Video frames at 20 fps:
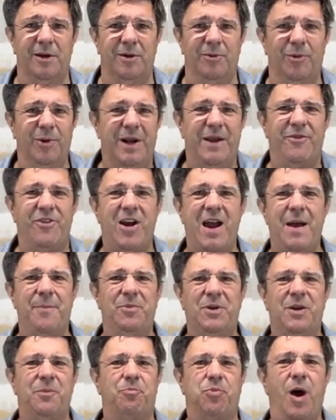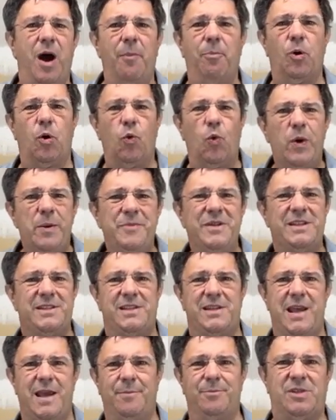Whatever happened to proper women's
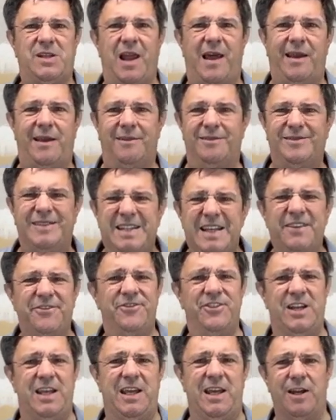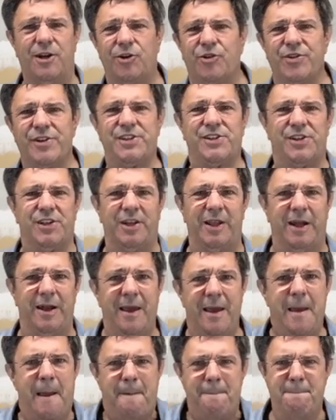names like Tiffany and Crystal and
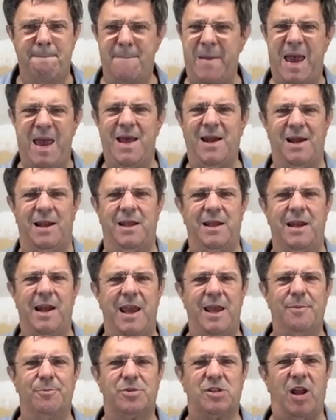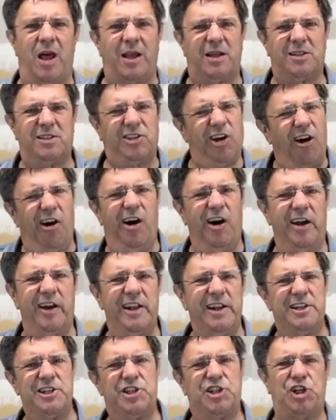manly names like Todd
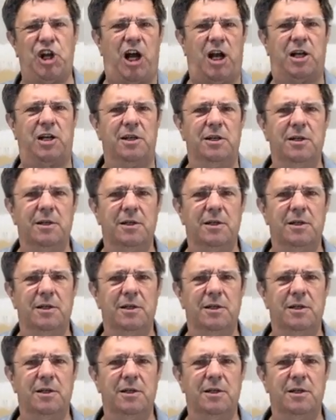and Chuck?